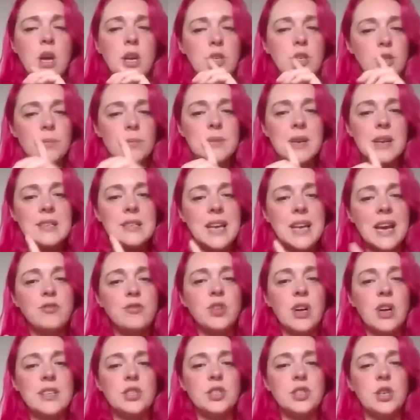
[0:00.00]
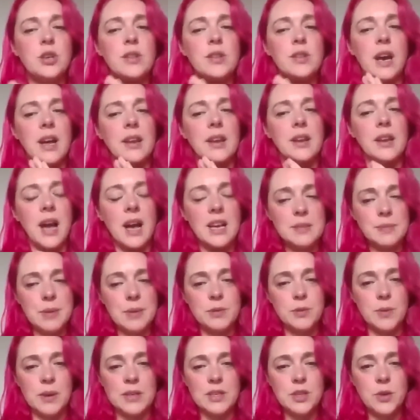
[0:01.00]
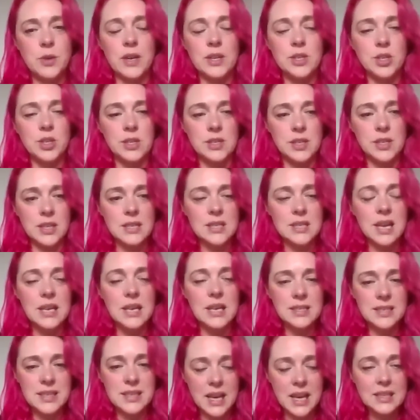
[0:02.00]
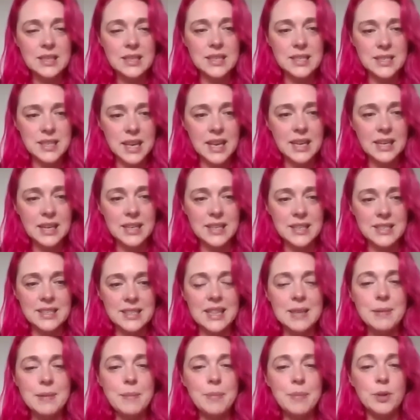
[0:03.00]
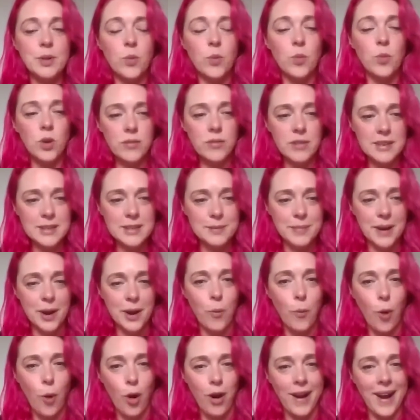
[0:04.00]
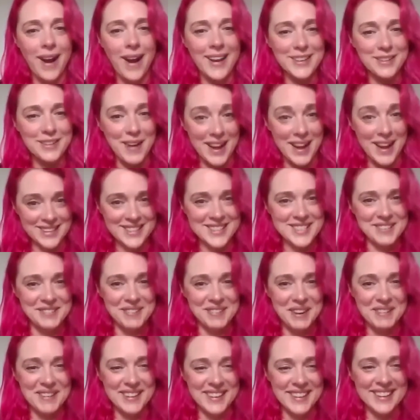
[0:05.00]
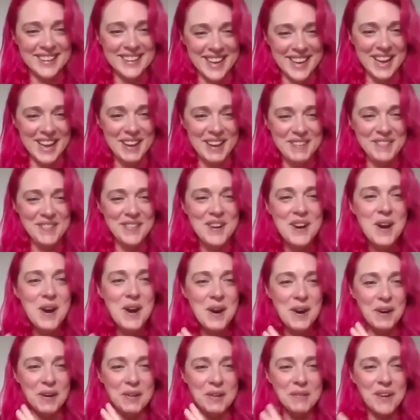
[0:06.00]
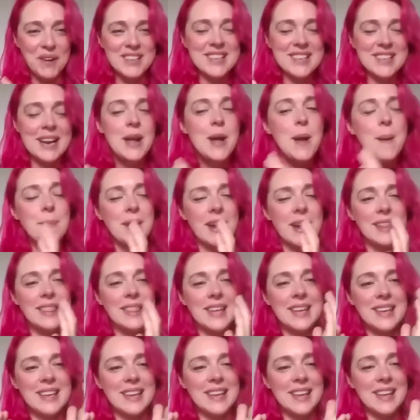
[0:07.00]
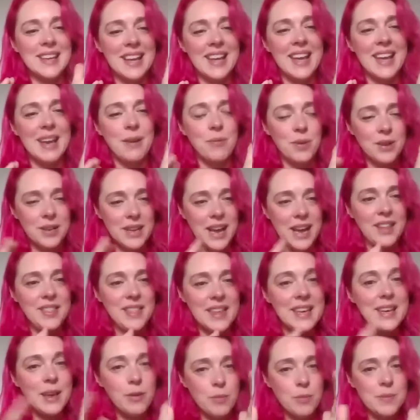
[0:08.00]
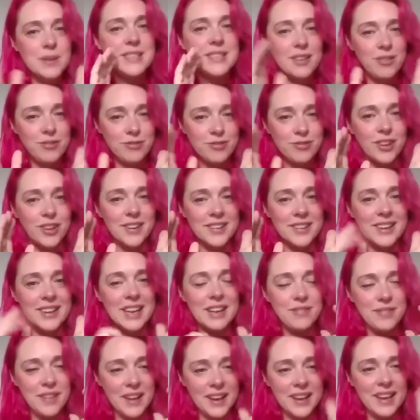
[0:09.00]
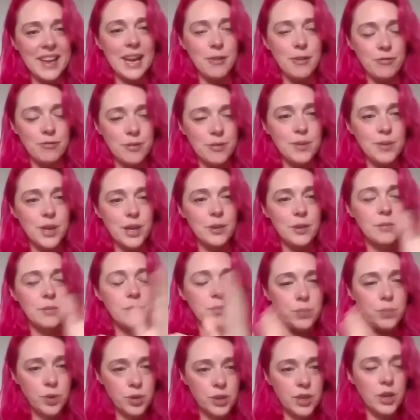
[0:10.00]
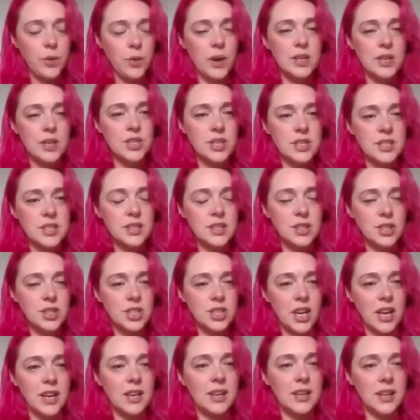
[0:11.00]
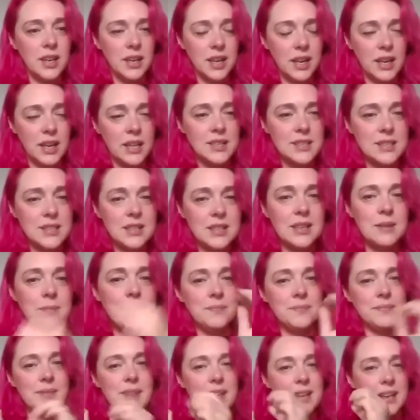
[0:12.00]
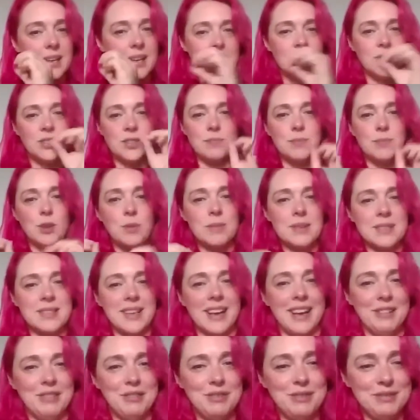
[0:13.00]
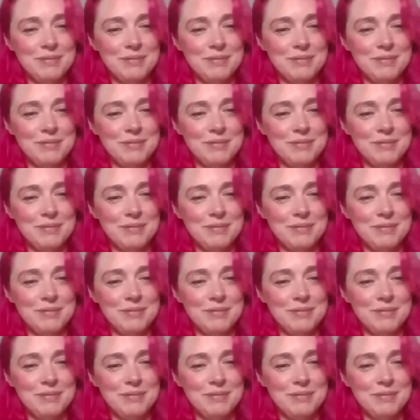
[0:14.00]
Sometimes I've tried to do that and ask people to ask questions, and there's like deathly silence. I think people are worried about what kind of answer I'm going to give. But I think it would be different if that came from you. Put your questions in the chat and I'll answer them, and I'll just mute myself.